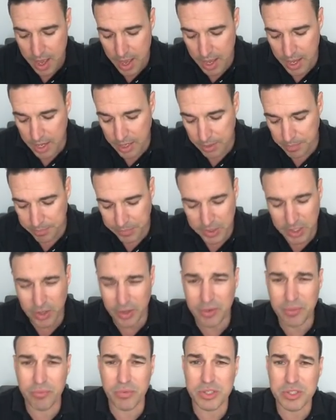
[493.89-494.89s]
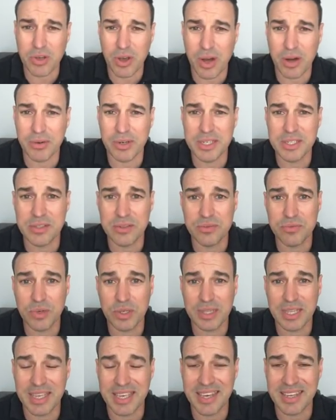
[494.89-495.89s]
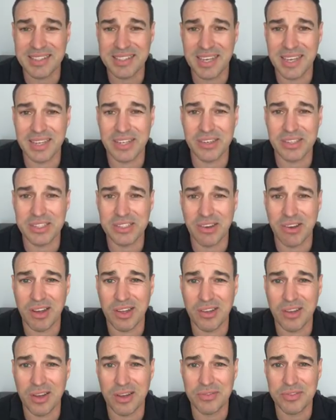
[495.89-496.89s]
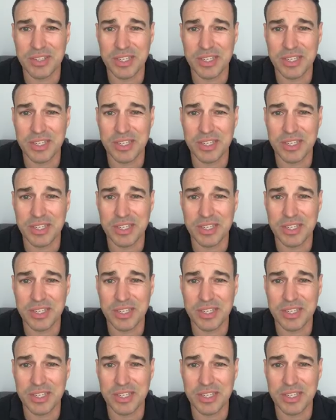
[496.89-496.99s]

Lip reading: You know, retirees who have worked their guts out their entire life,